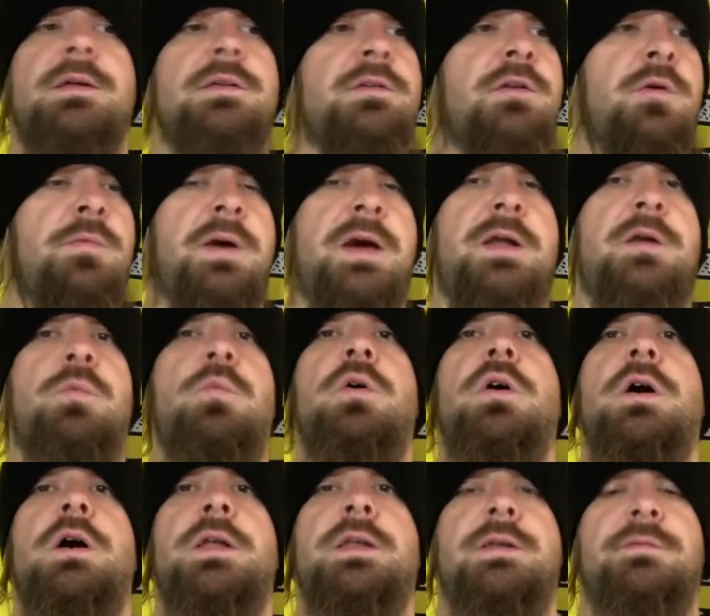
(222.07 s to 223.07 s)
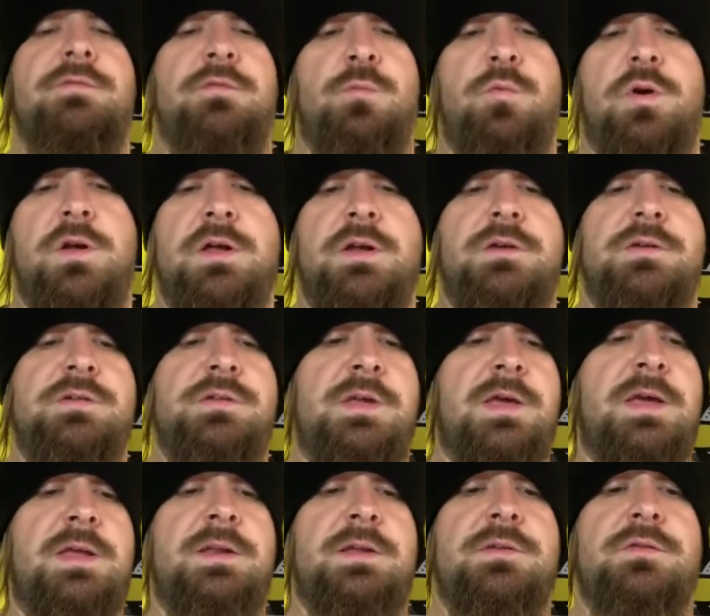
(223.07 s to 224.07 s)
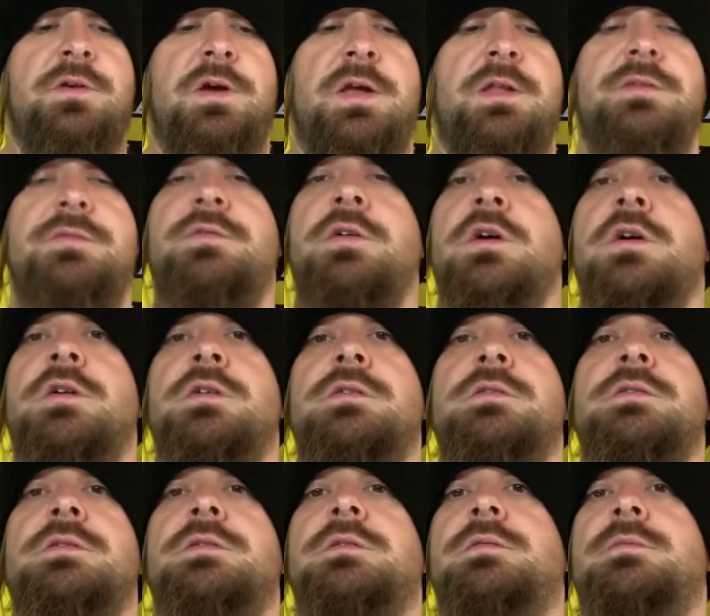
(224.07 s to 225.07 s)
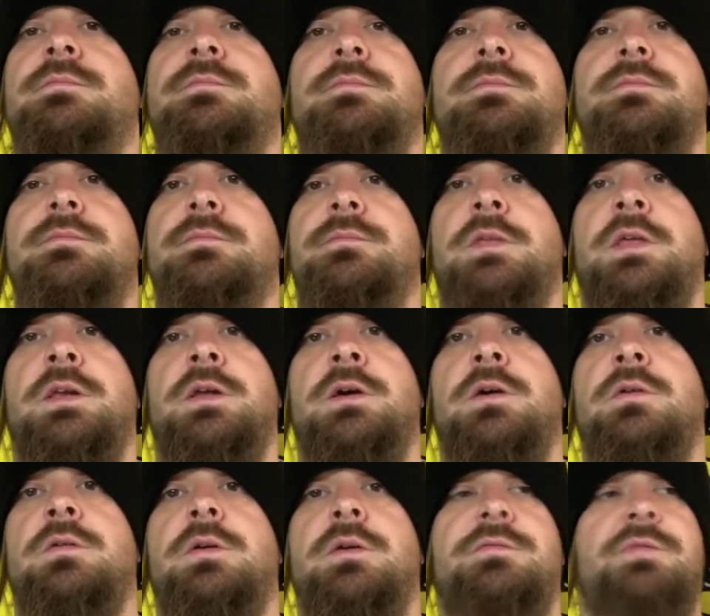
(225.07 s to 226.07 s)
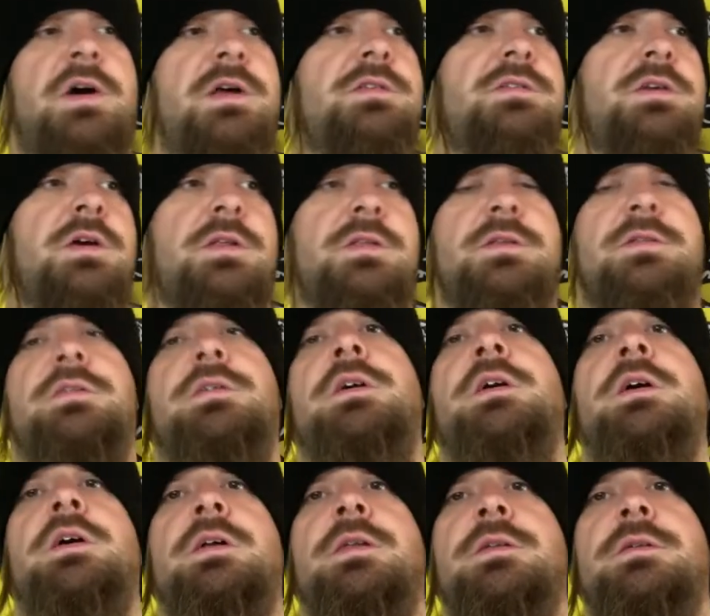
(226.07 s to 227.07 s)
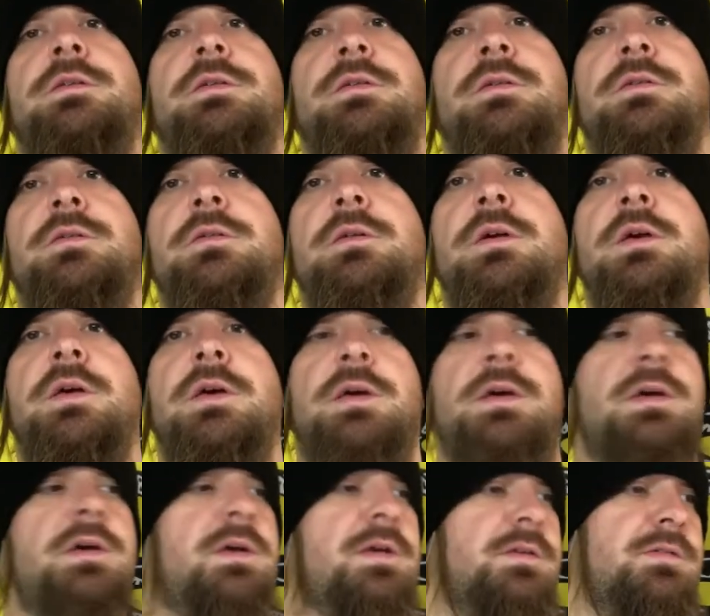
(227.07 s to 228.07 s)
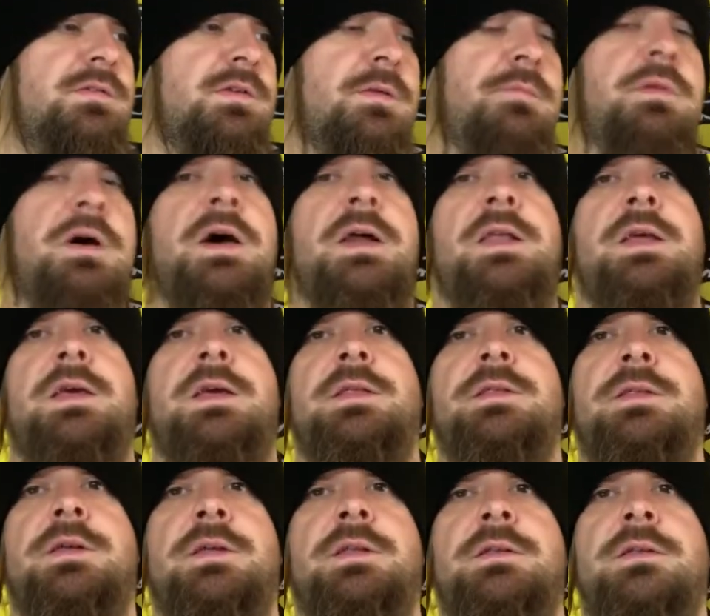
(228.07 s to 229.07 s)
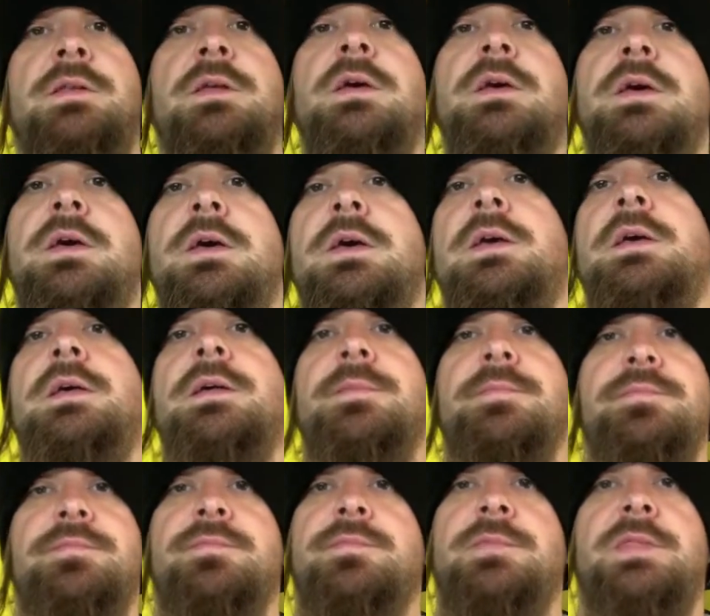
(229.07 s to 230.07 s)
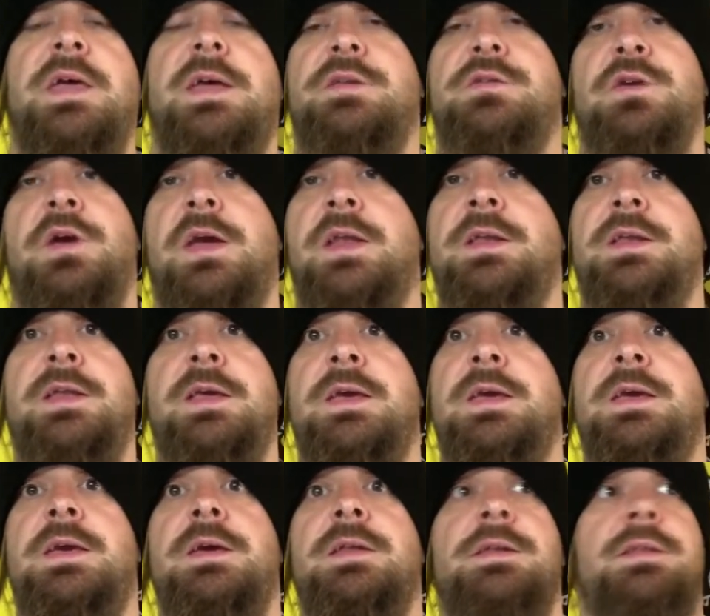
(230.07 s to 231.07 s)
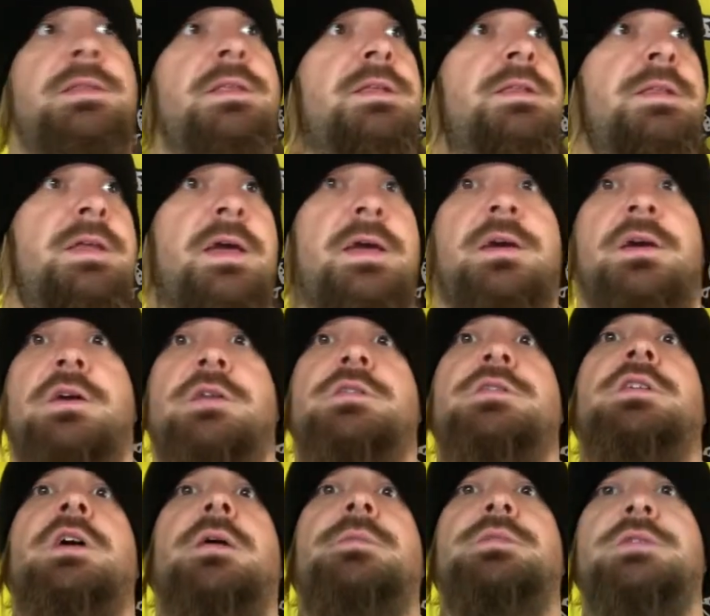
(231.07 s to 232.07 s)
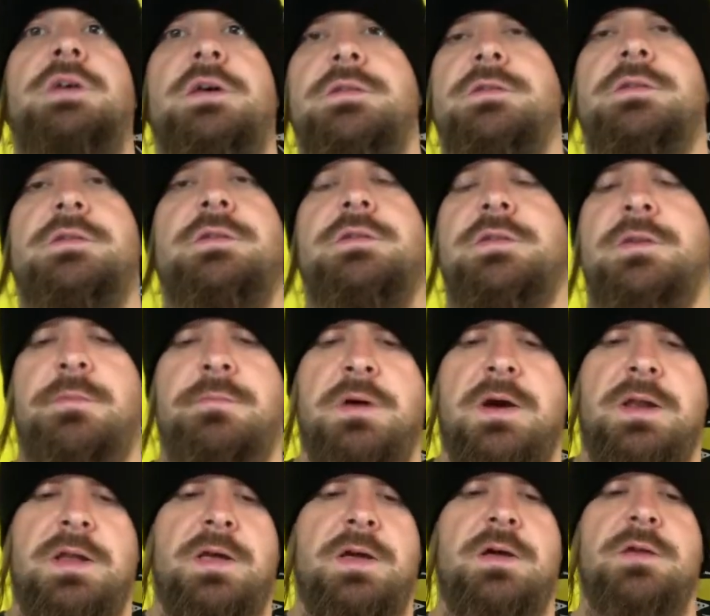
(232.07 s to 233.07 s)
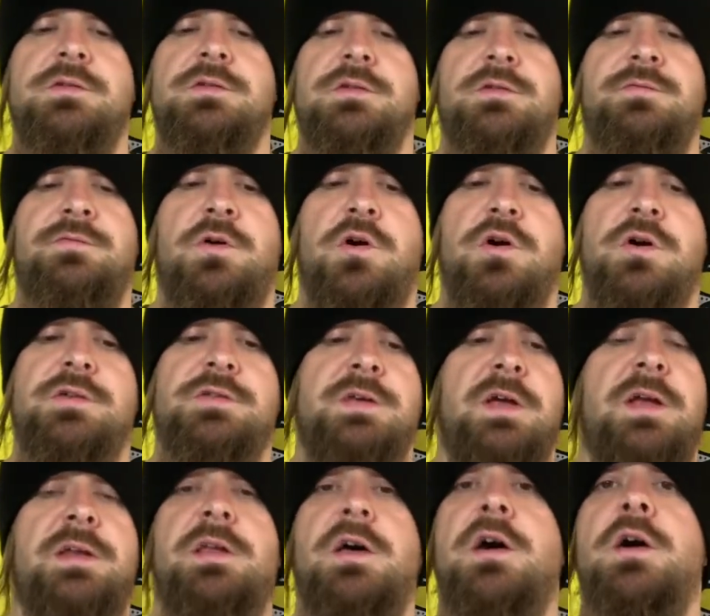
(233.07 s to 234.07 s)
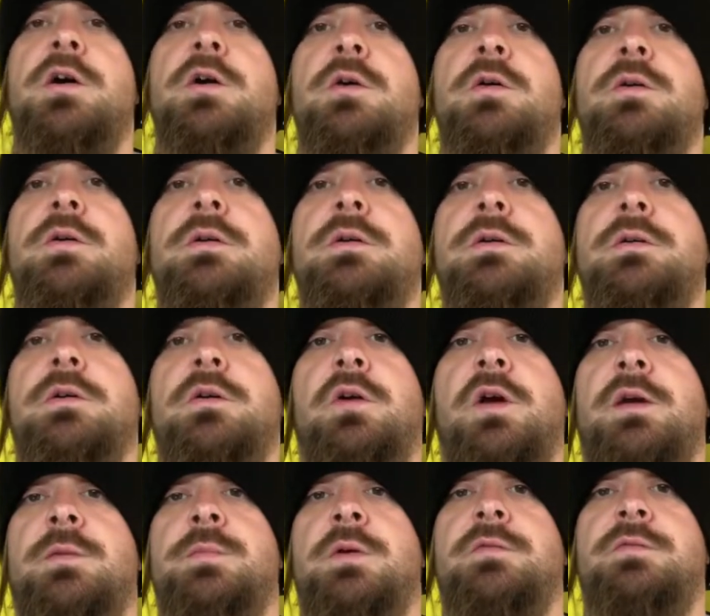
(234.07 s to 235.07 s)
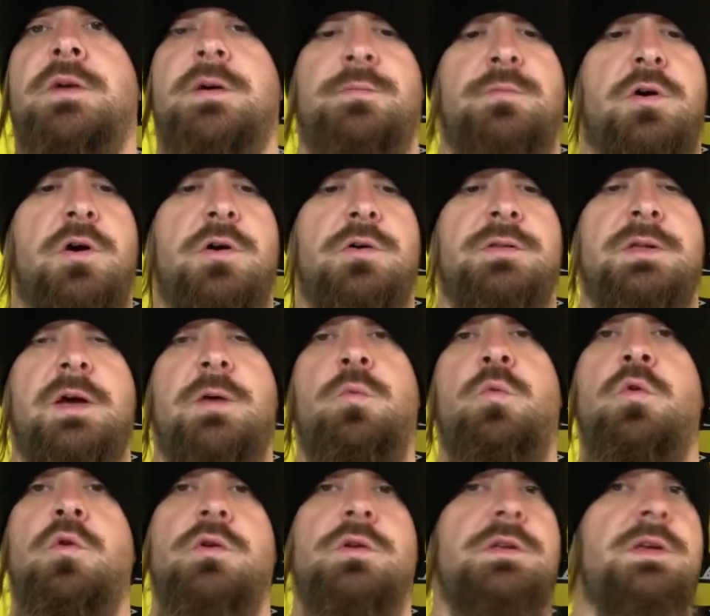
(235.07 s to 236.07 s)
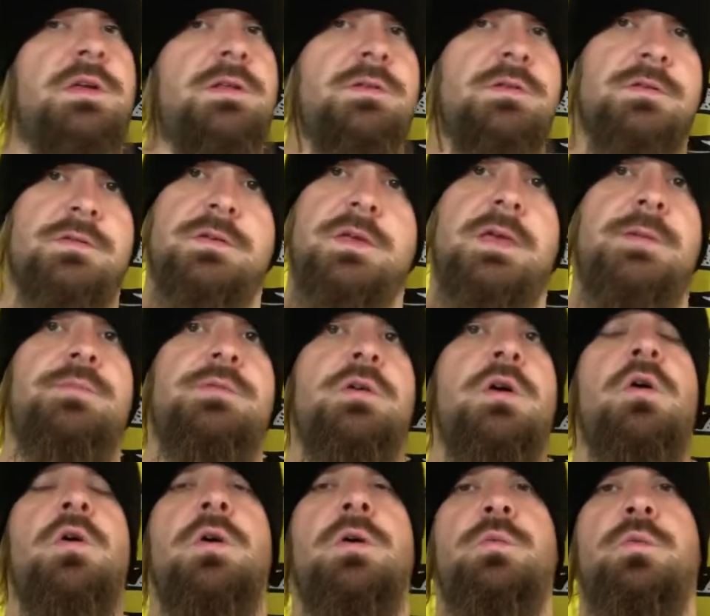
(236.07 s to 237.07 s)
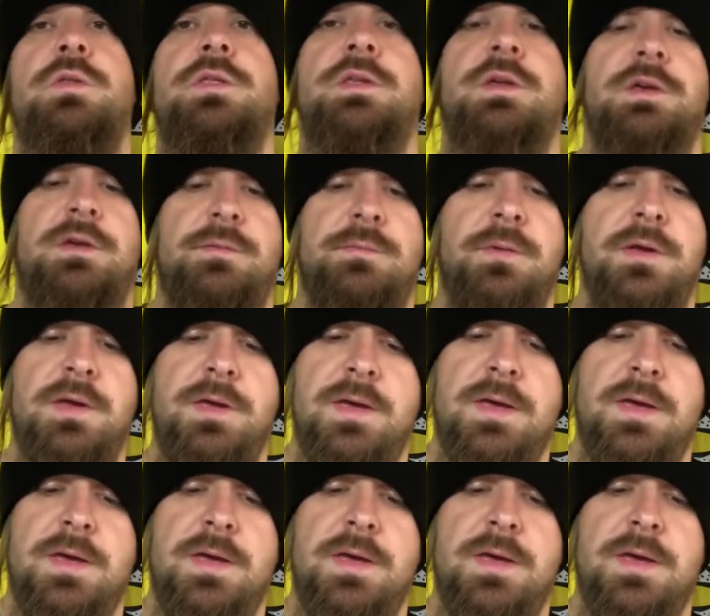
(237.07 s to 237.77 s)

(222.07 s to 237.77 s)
no matter what. And from what I understand, it transfers, you know, if I sell this gun to somebody and then they trade it in, and then that gun shop sells it to somebody else, as far as I know, correct me if I'm wrong, that warranty just keeps going with them.